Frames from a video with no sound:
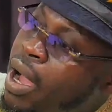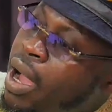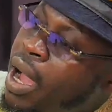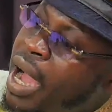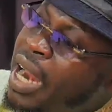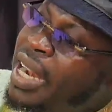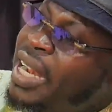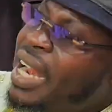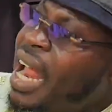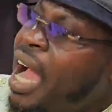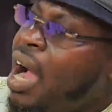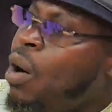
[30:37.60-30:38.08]

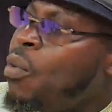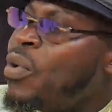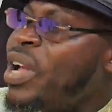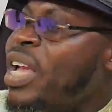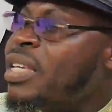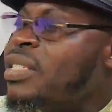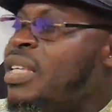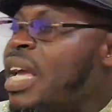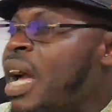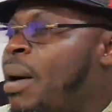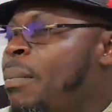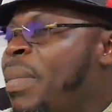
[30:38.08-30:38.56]
And now we
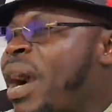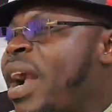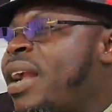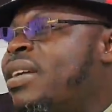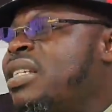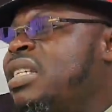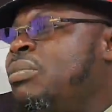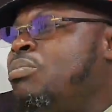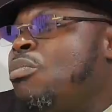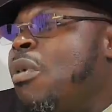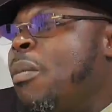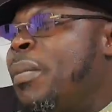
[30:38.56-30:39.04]
are. My guy
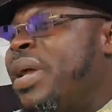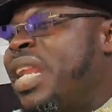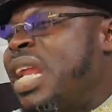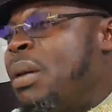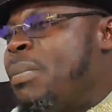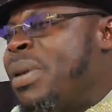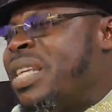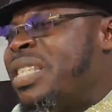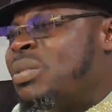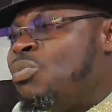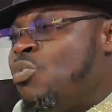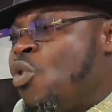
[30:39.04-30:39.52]
is a mommy
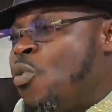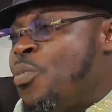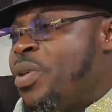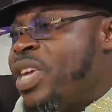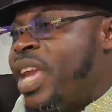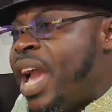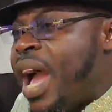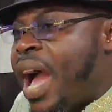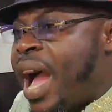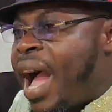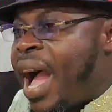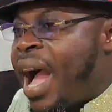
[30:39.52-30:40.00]
number is
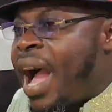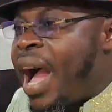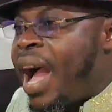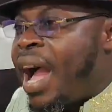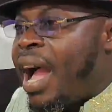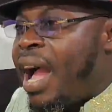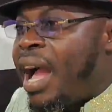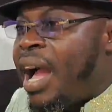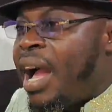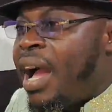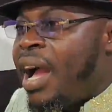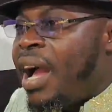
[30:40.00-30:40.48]
Mobia.
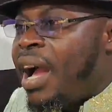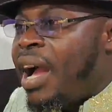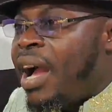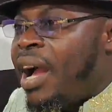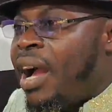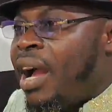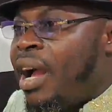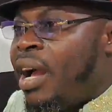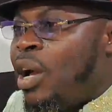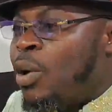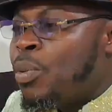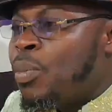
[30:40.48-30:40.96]

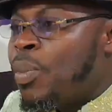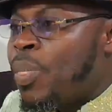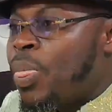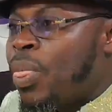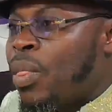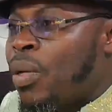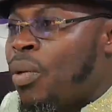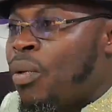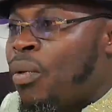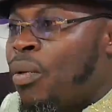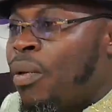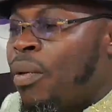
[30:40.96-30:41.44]

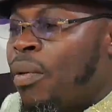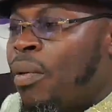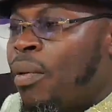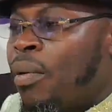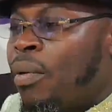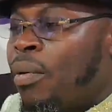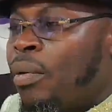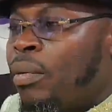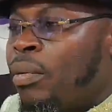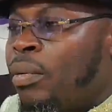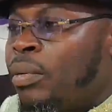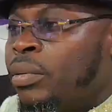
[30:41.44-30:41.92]
Mambo.
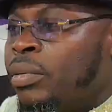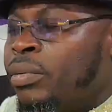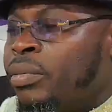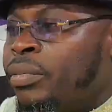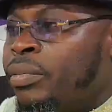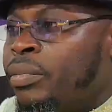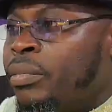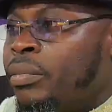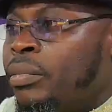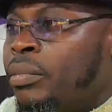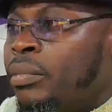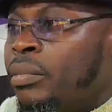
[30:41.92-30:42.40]
So, who
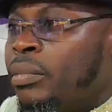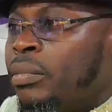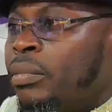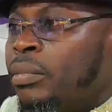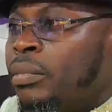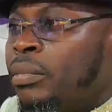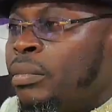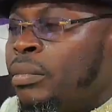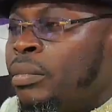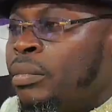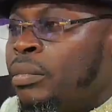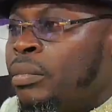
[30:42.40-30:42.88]
can I say?
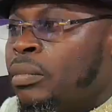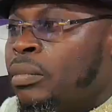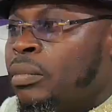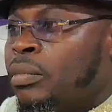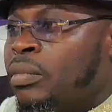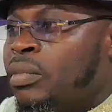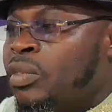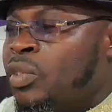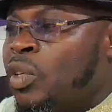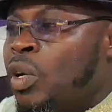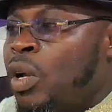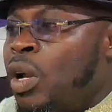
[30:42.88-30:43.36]

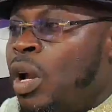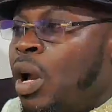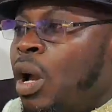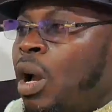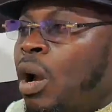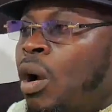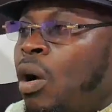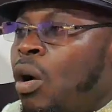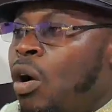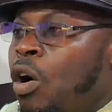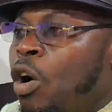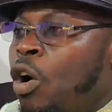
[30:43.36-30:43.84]

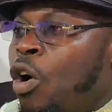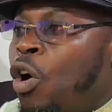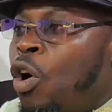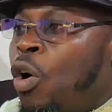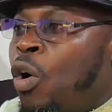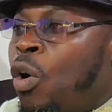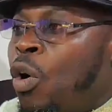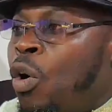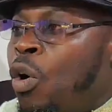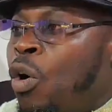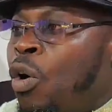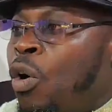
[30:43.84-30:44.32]
I'm a
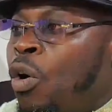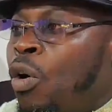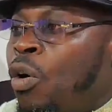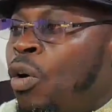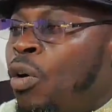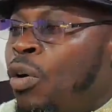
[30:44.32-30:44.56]
presenter.